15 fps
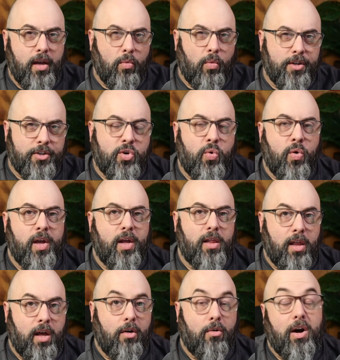It was quite
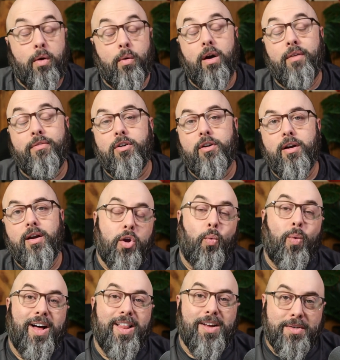low. However,
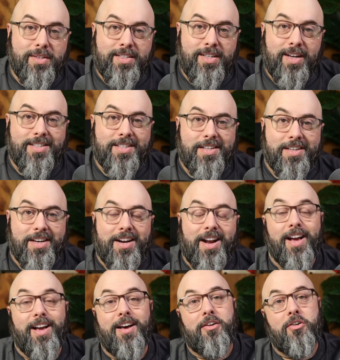while I was testing it,
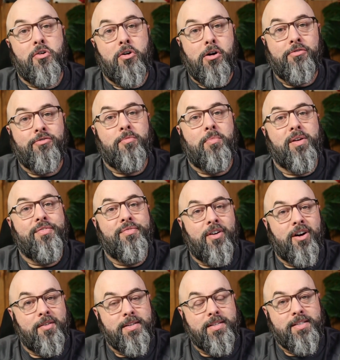I got a call from my
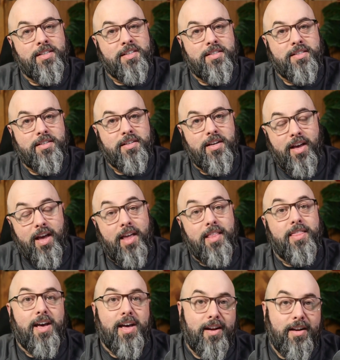pharmacist
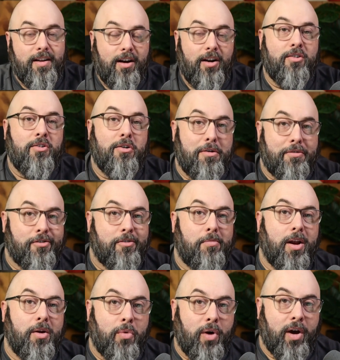and then a call from
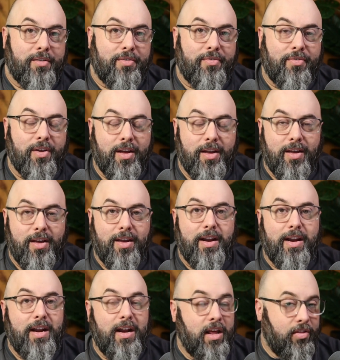my wife.
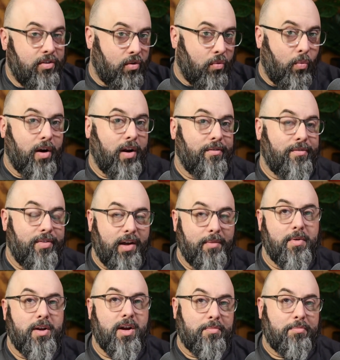Neither one of
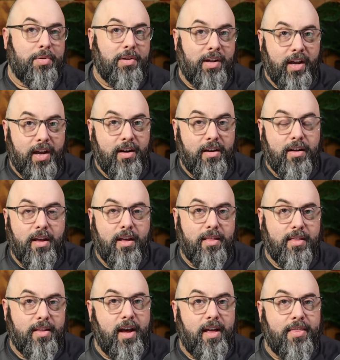them complained
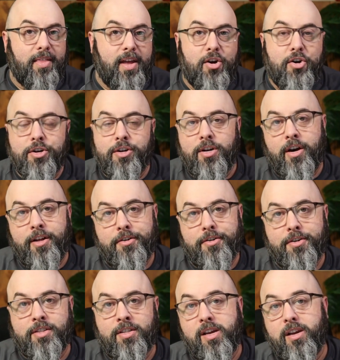that they couldn't
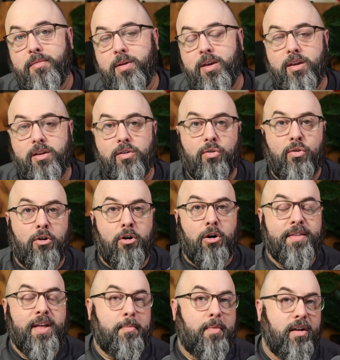understand me
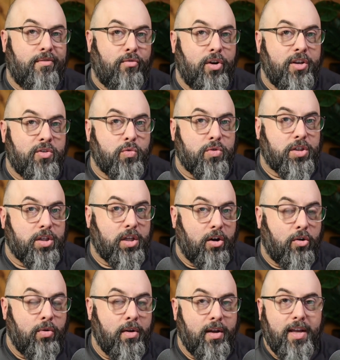or that my voice was
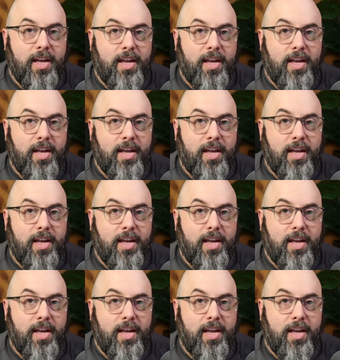low,